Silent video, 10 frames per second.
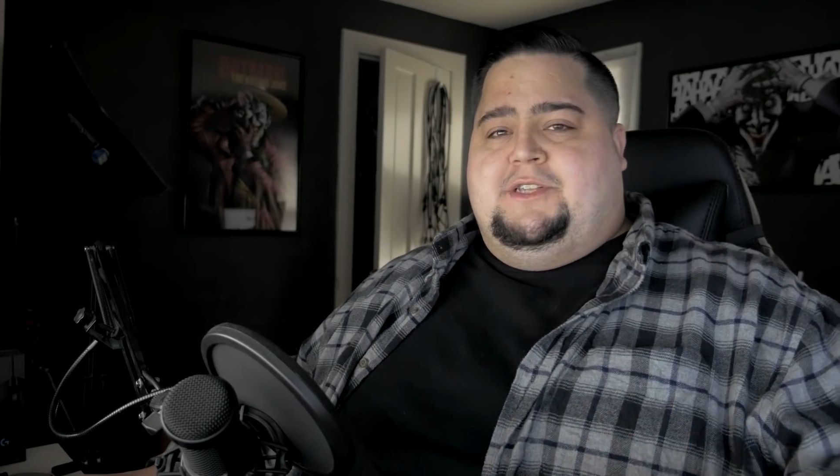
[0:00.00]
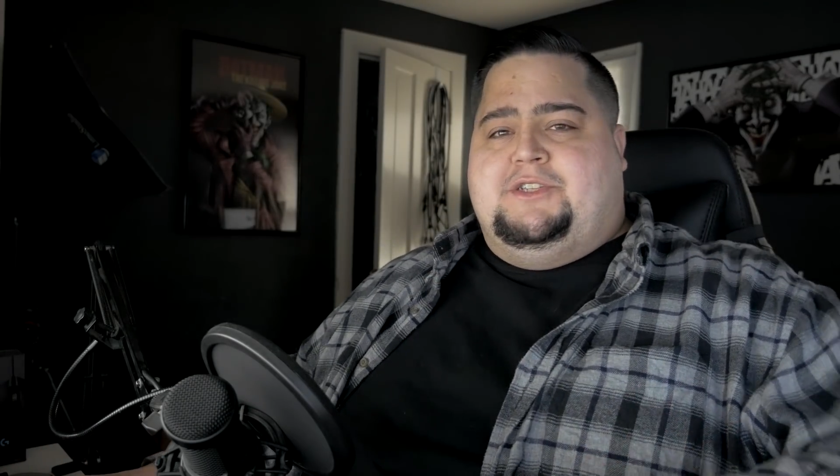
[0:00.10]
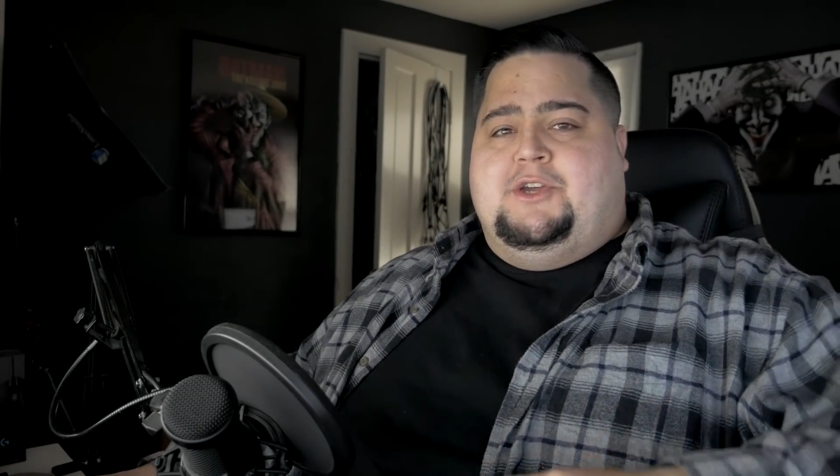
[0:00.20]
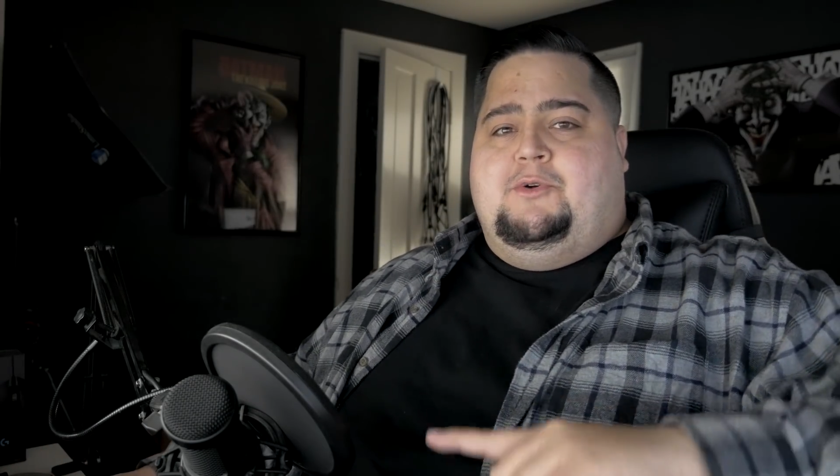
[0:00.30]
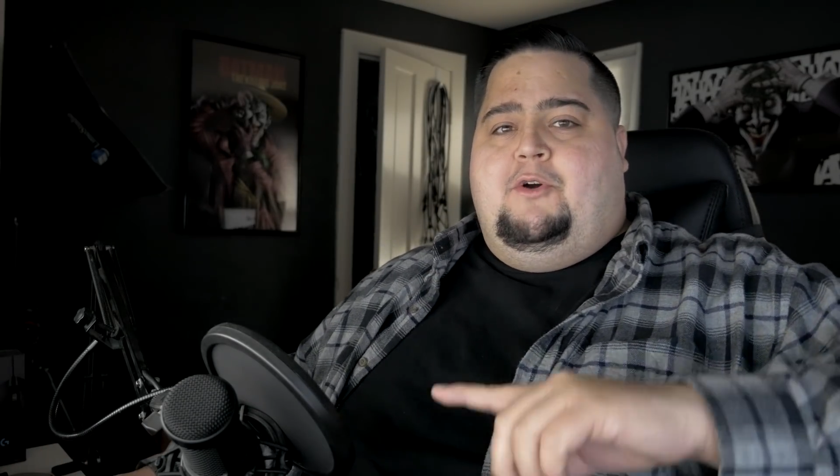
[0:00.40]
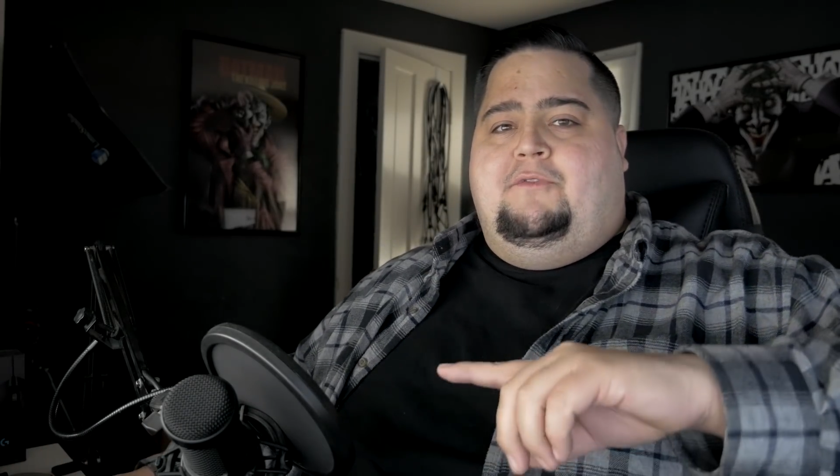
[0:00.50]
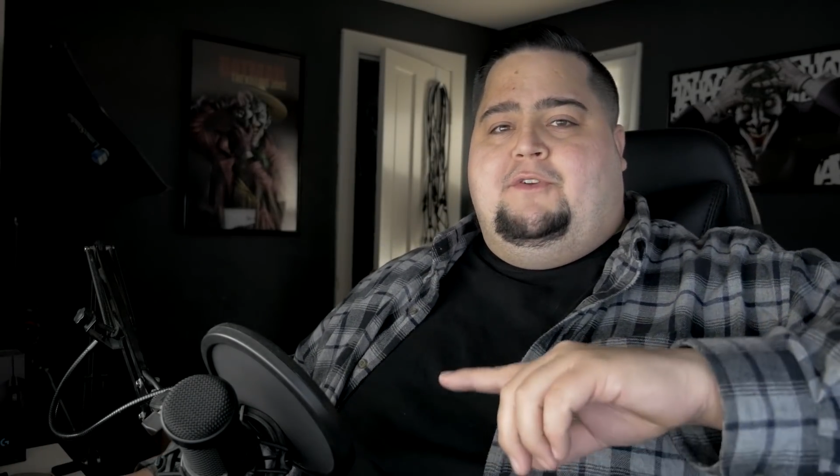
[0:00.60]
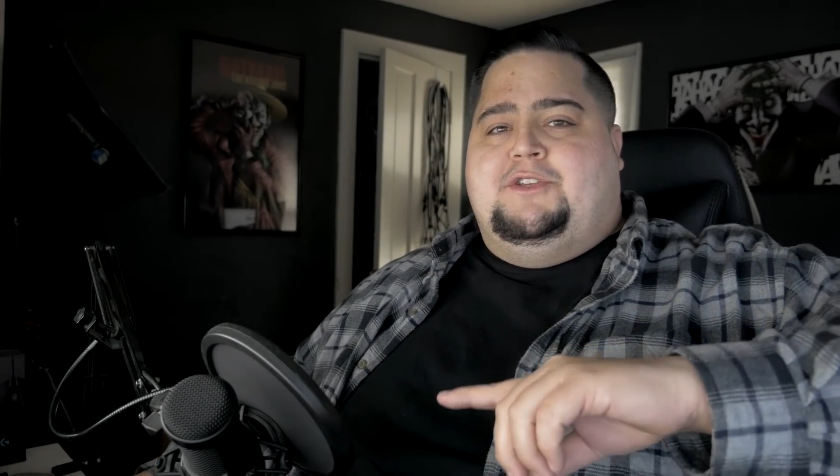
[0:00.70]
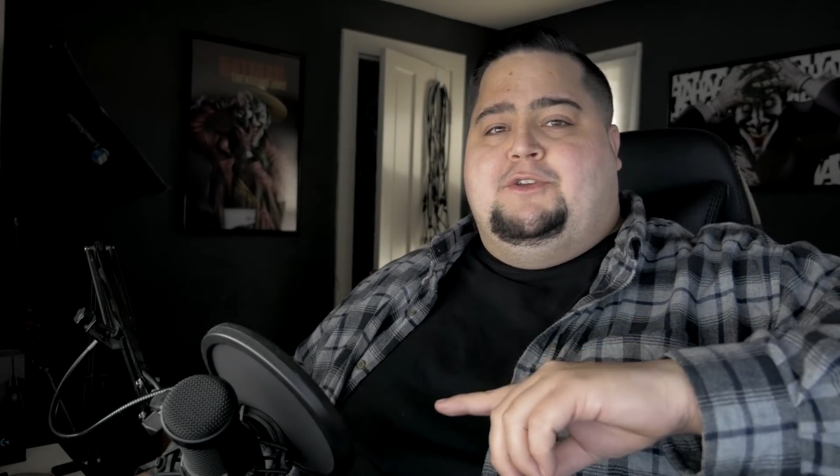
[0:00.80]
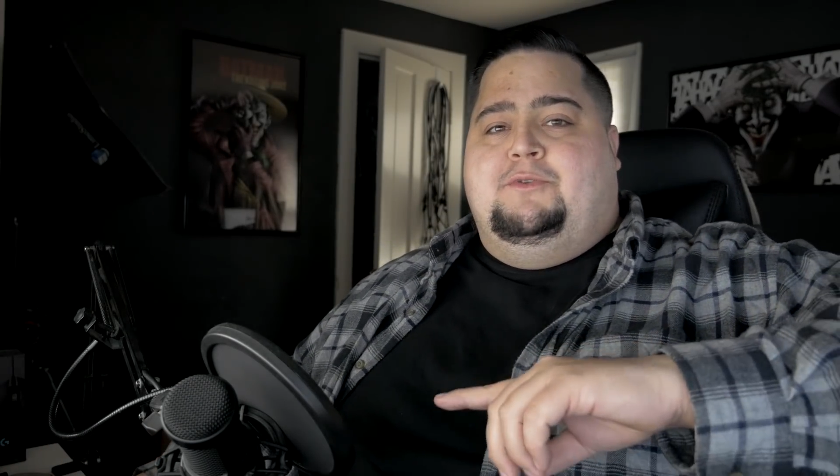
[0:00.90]
let's go over
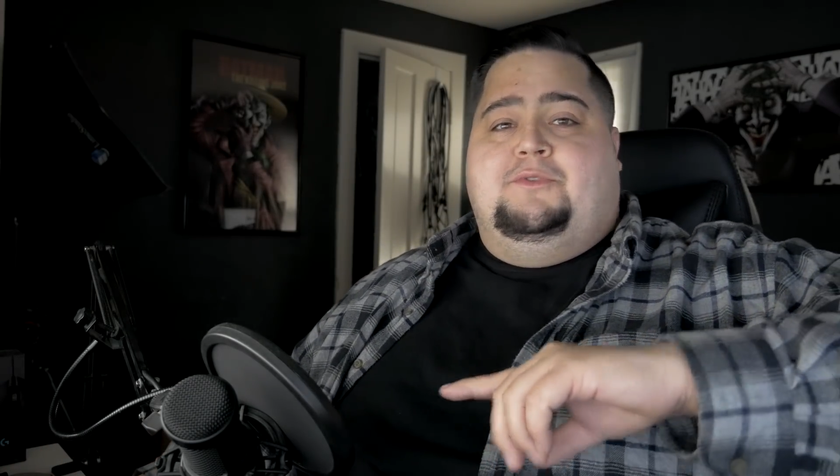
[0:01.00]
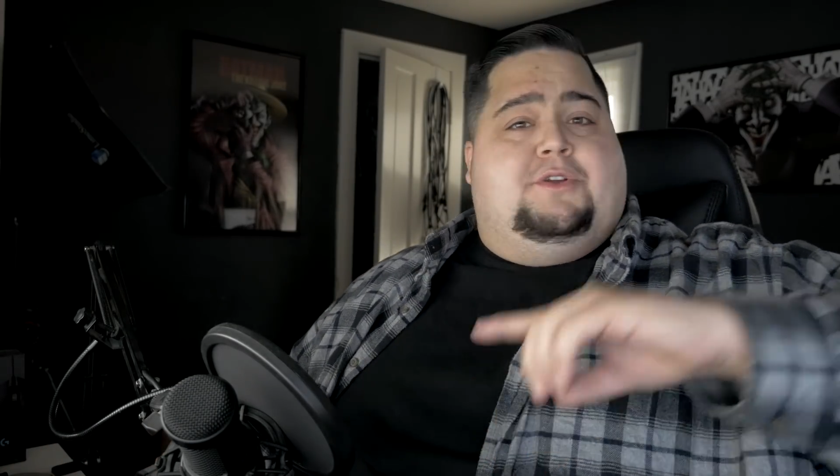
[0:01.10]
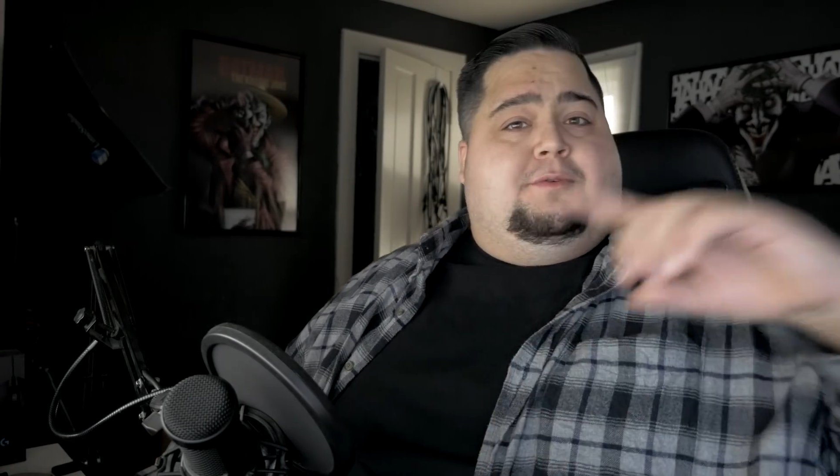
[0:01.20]
to their